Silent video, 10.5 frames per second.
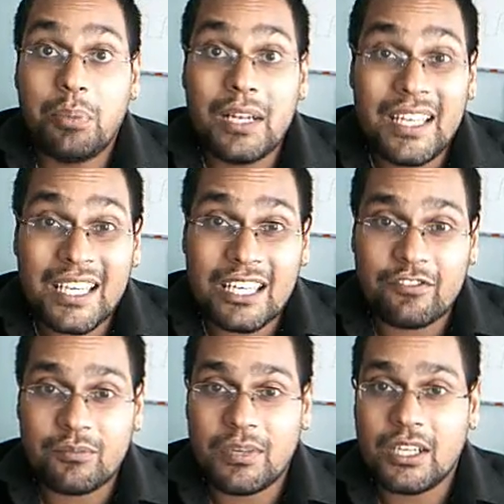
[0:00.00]
billing
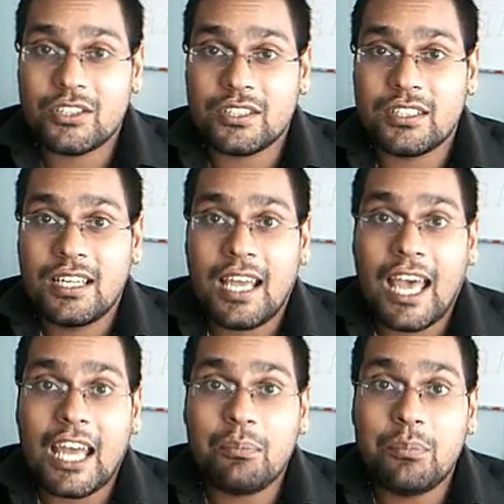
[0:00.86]
information,
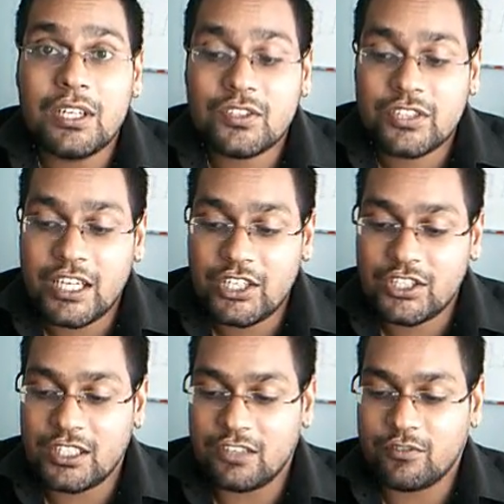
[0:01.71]

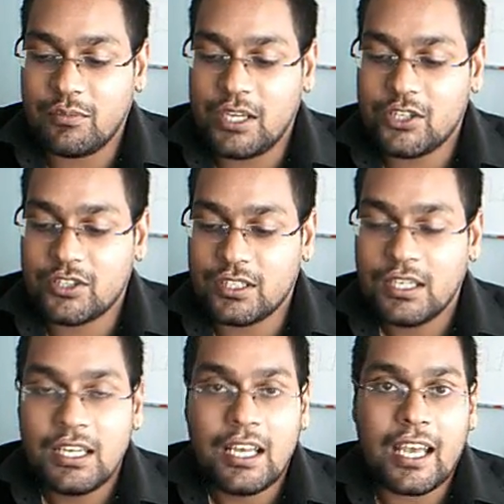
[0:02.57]
administration information,
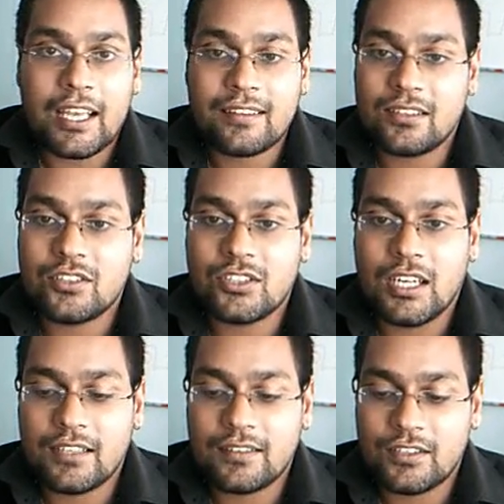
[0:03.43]

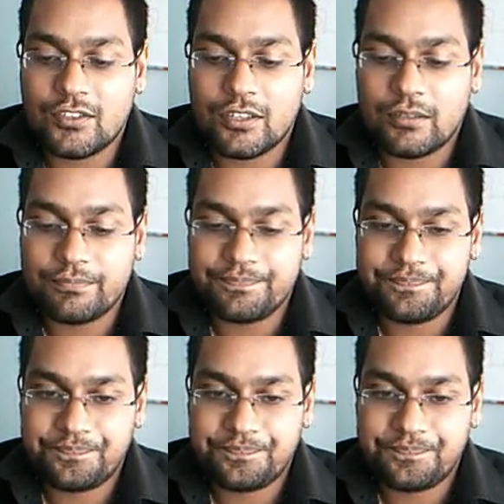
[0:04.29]
etc., etc.